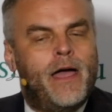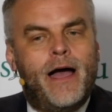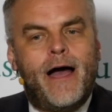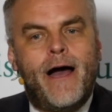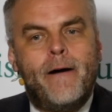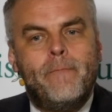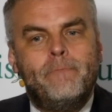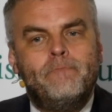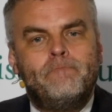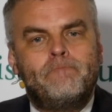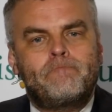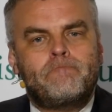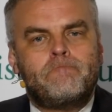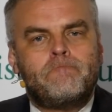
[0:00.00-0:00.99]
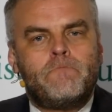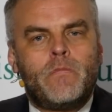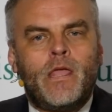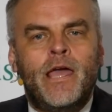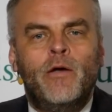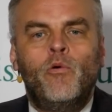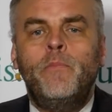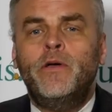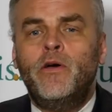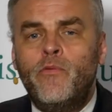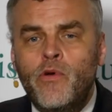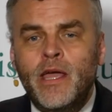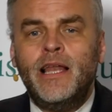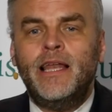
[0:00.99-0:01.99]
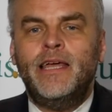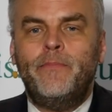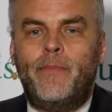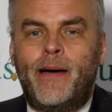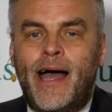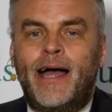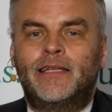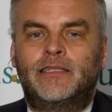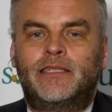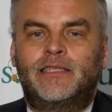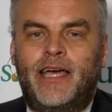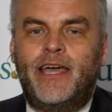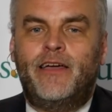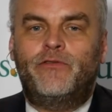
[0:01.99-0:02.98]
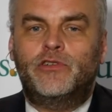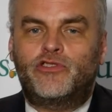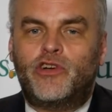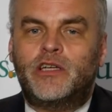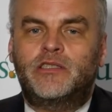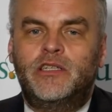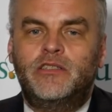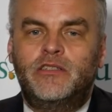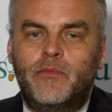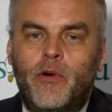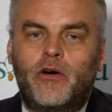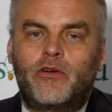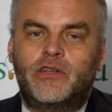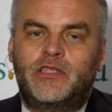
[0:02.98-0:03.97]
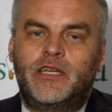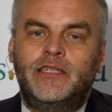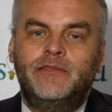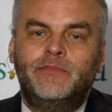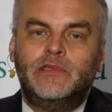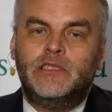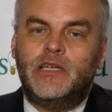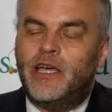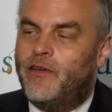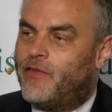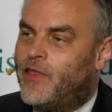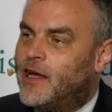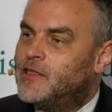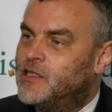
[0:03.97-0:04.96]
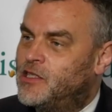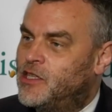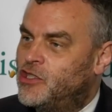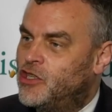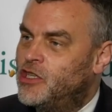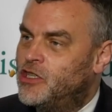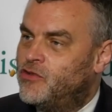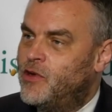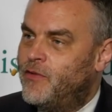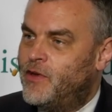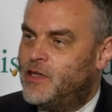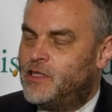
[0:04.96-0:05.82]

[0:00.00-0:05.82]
a really bad day for trust in democracy if that decision is revisited,